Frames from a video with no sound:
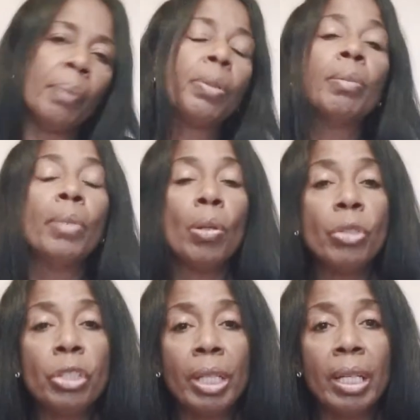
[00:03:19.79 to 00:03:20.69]

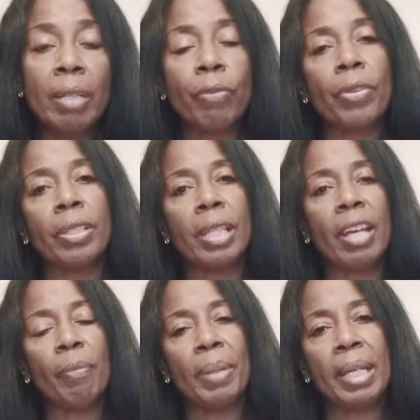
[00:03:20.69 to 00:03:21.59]
promotion, for the
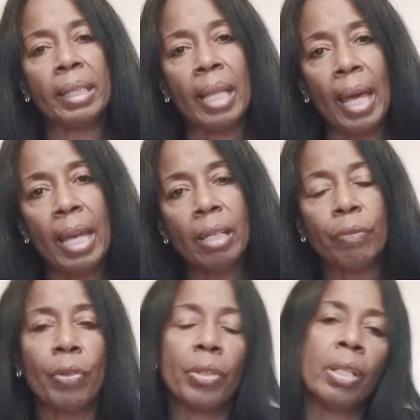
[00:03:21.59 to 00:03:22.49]
sake of being
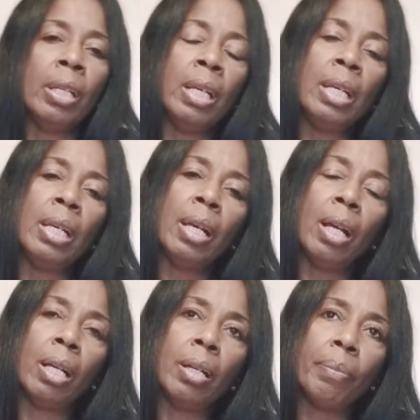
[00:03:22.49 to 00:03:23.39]
liked, for the
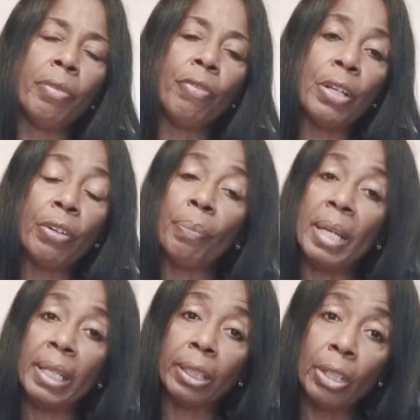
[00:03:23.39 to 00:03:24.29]
fear of
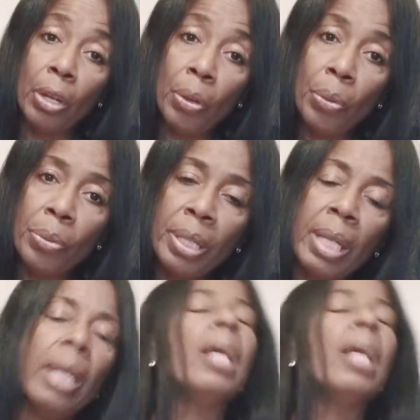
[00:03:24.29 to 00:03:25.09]
being alone.